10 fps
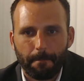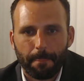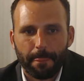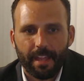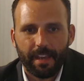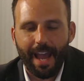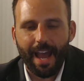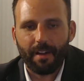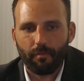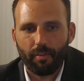not
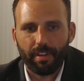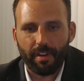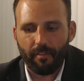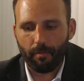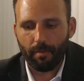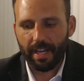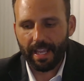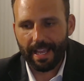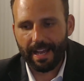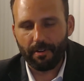really ever running
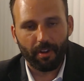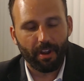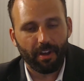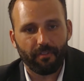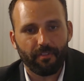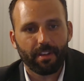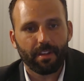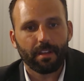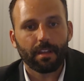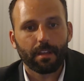out of
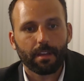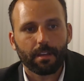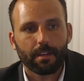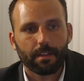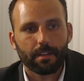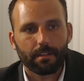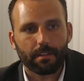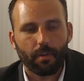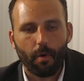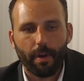
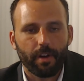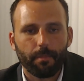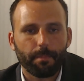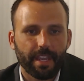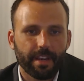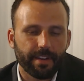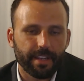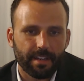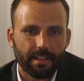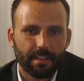oil, period,
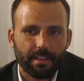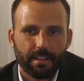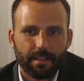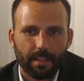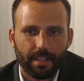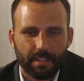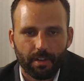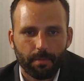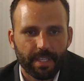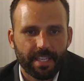because there will
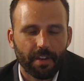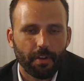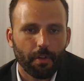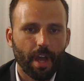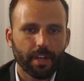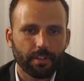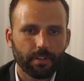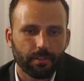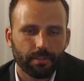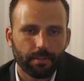be technological
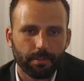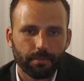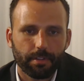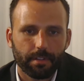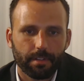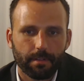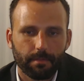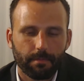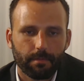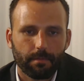solutions to
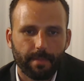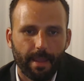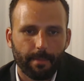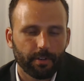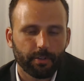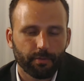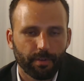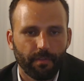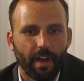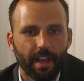be able to drill
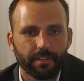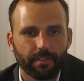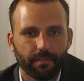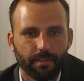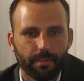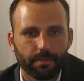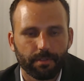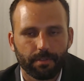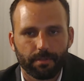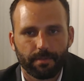fossil fuels
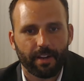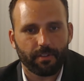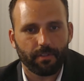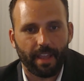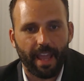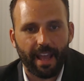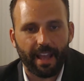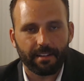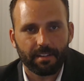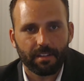or natural
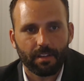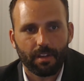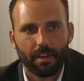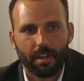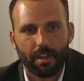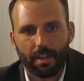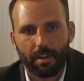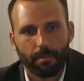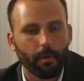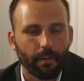gas in a
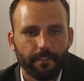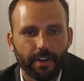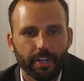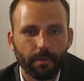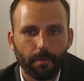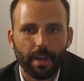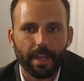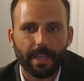more efficient way.